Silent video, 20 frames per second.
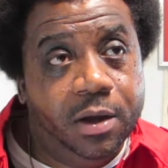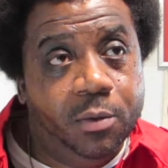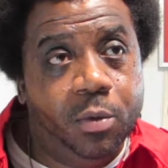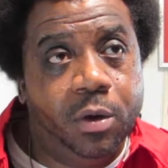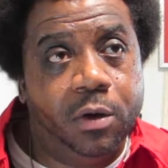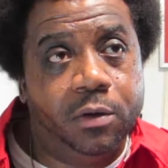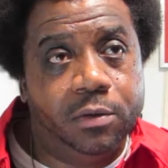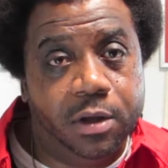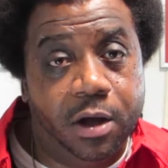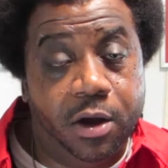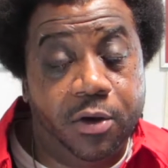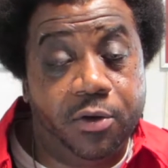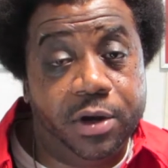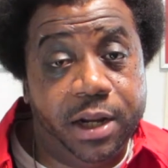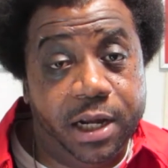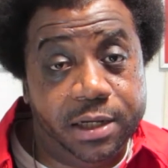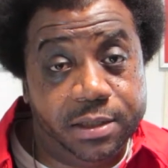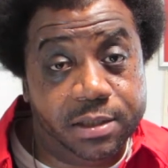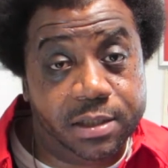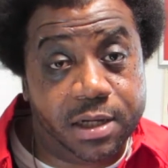100
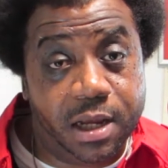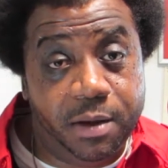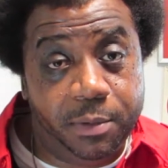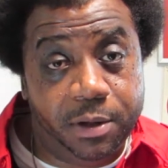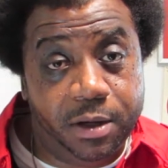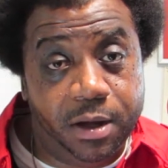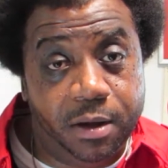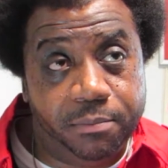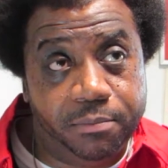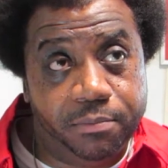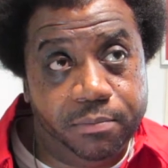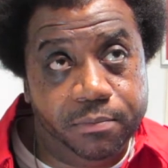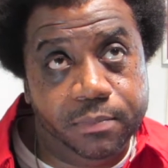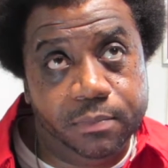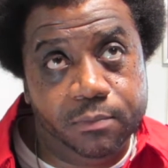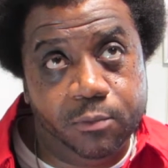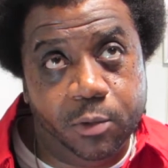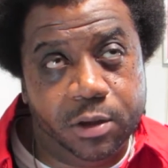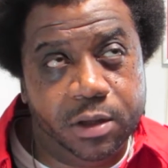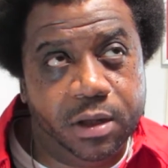days is coming up
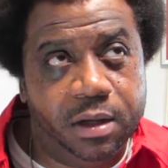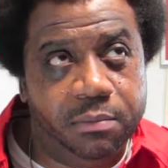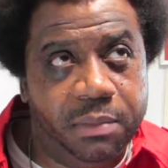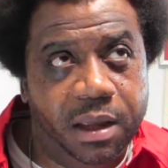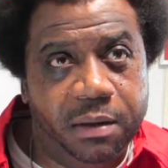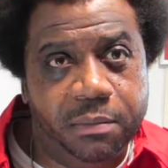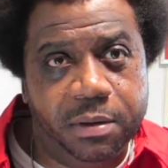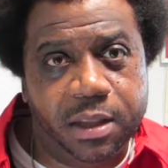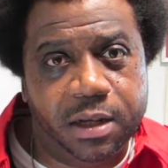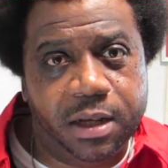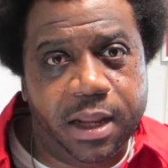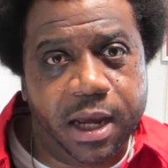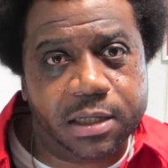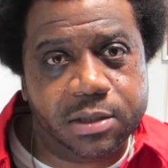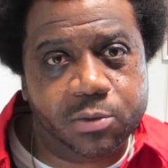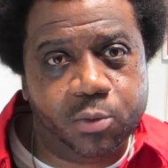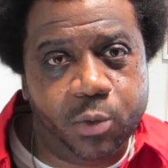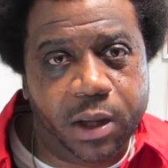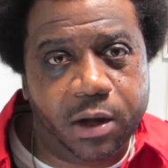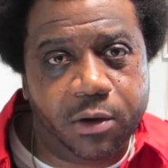within maybe the
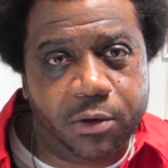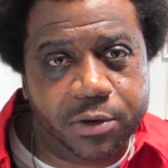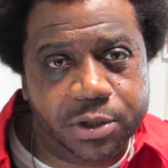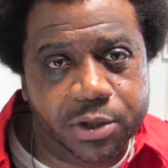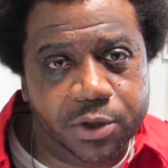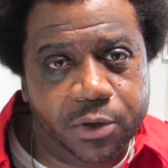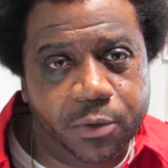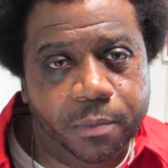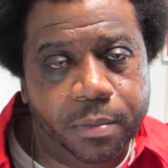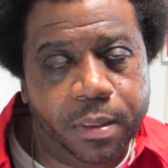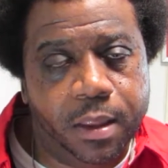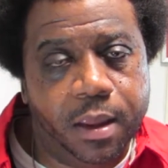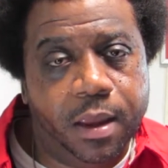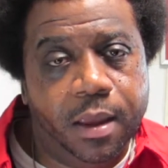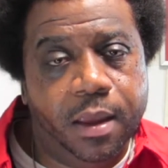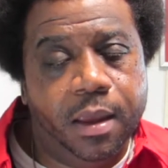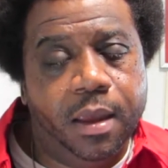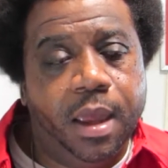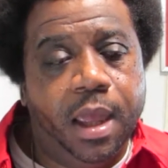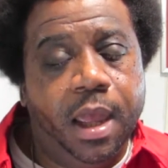next week or two.
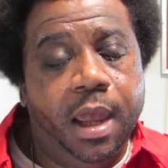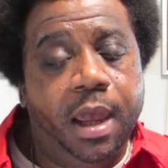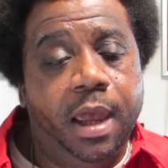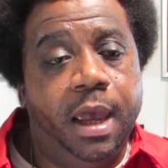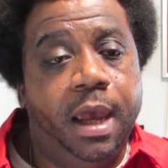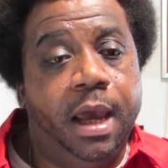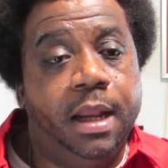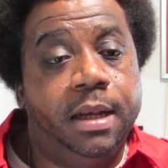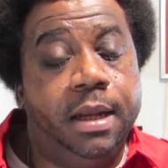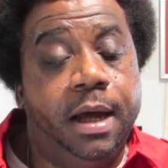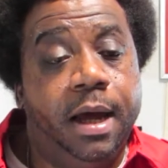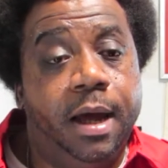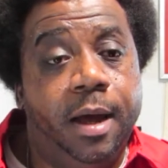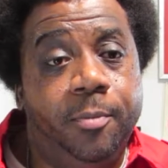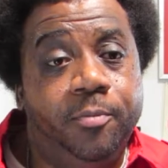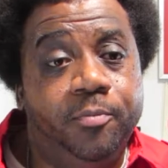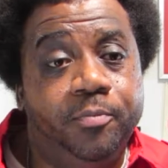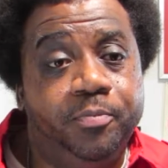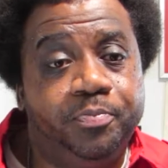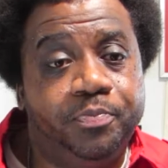And
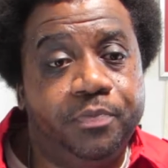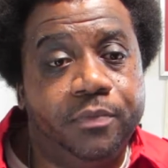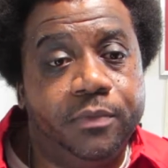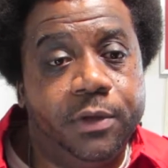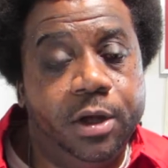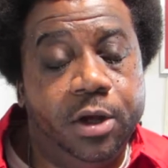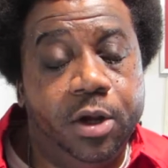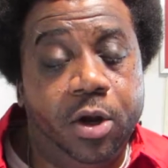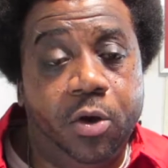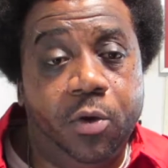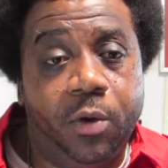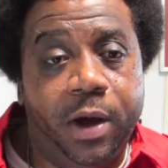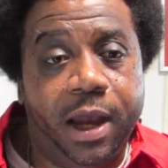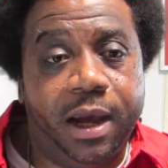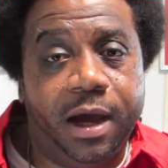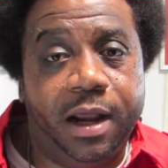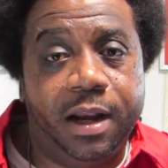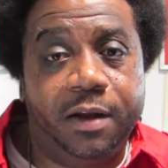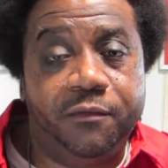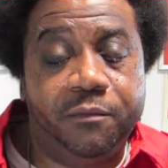I
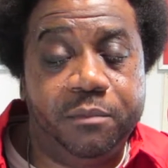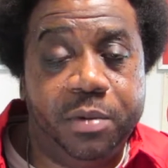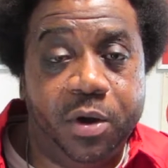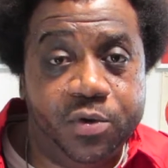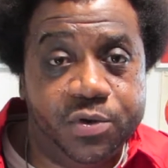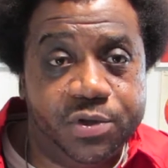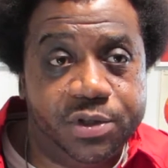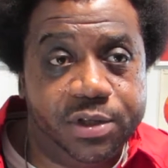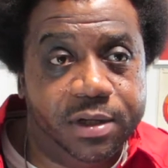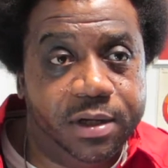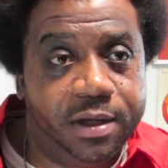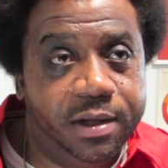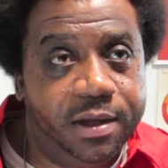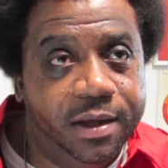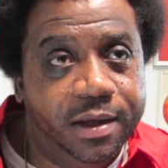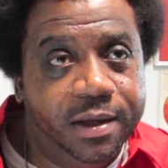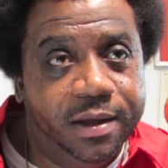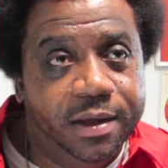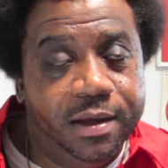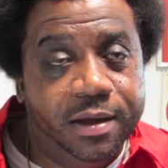kind of posted
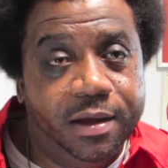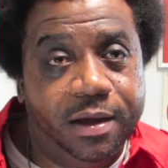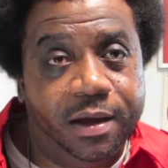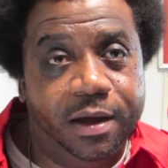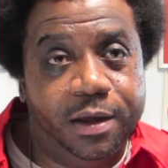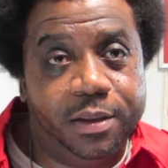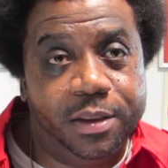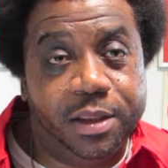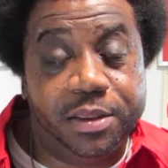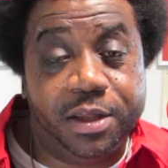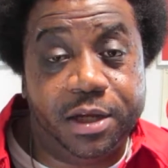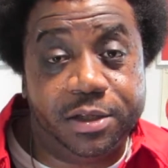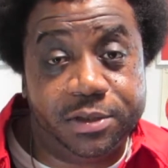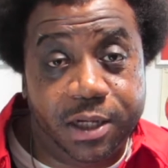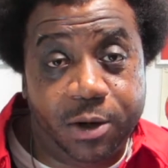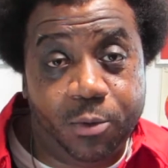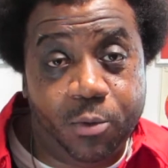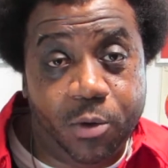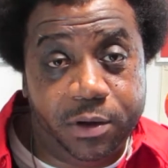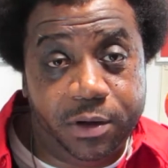the things
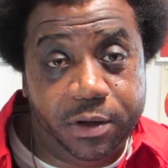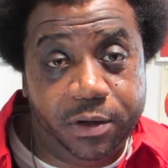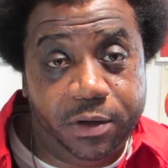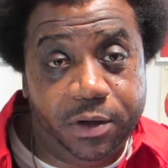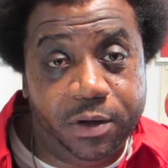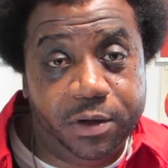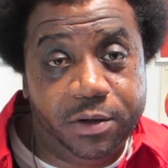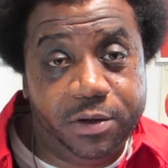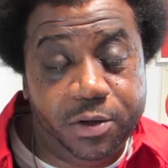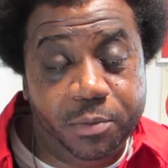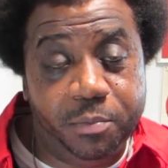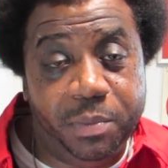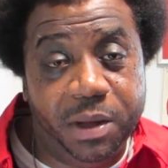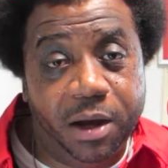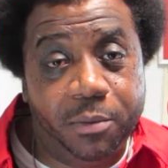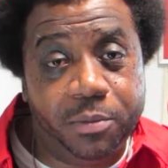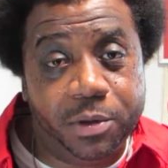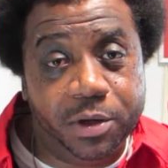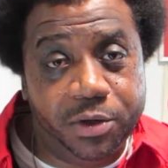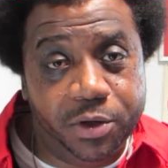I wanted to be
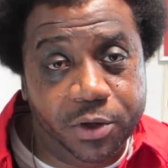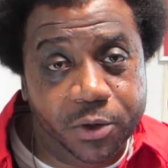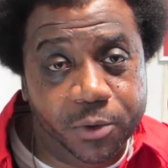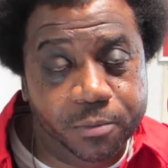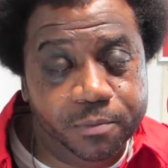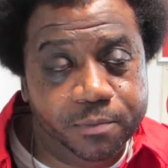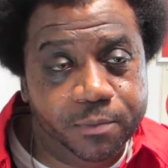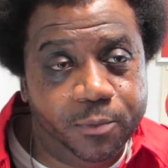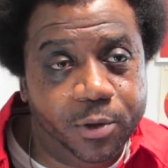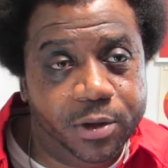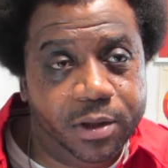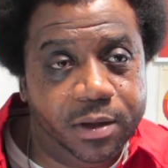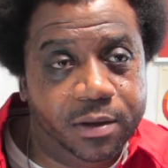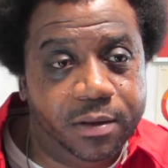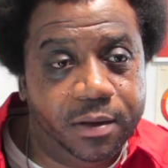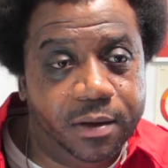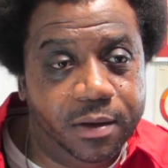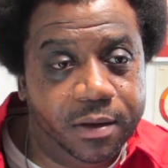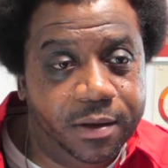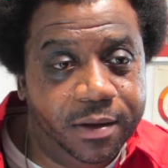able to do within
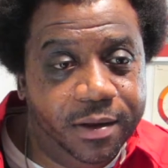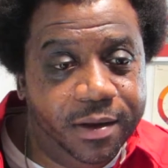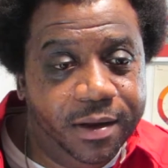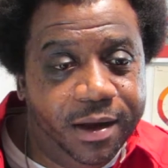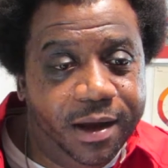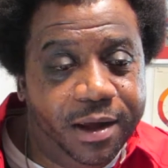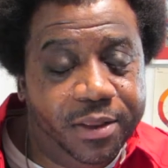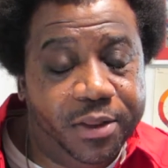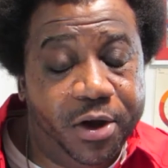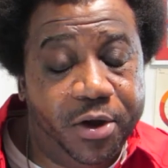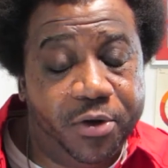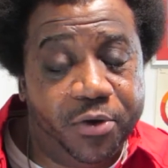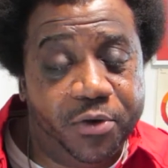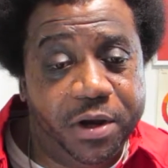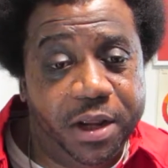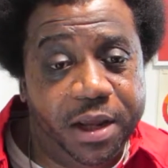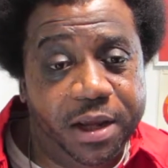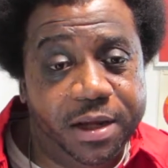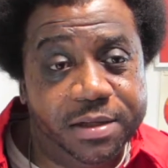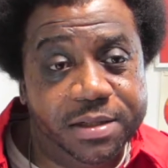the 100
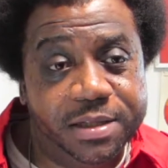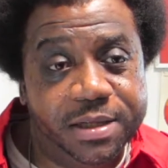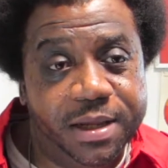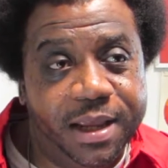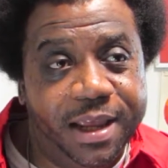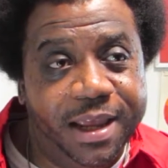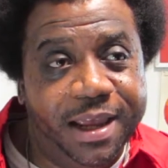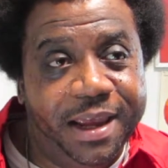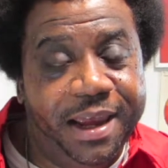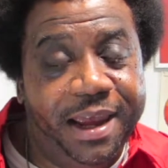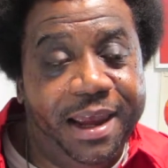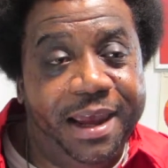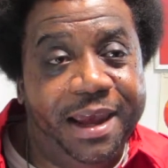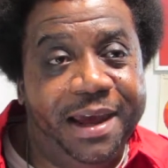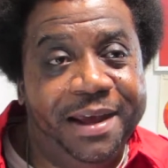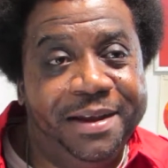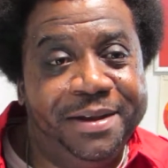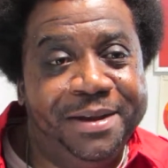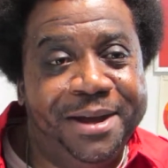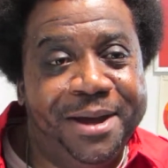days.
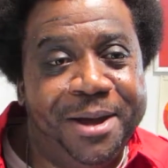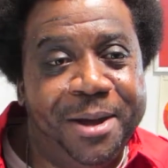And